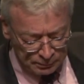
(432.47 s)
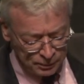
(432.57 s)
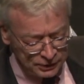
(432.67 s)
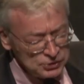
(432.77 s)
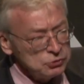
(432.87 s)

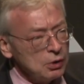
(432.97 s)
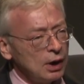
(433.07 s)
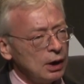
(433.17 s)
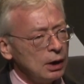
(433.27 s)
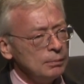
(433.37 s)
that you
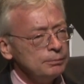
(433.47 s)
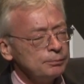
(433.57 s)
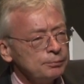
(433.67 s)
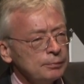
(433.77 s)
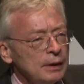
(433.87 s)
are
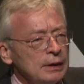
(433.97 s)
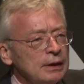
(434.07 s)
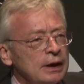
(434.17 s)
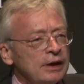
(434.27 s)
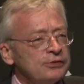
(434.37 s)

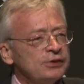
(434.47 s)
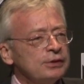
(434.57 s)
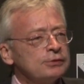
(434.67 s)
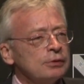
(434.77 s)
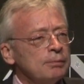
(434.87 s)
a
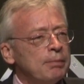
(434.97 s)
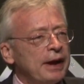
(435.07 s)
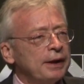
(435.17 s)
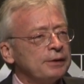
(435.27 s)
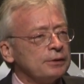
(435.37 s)
central
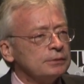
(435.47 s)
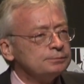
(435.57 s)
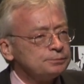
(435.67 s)
banker.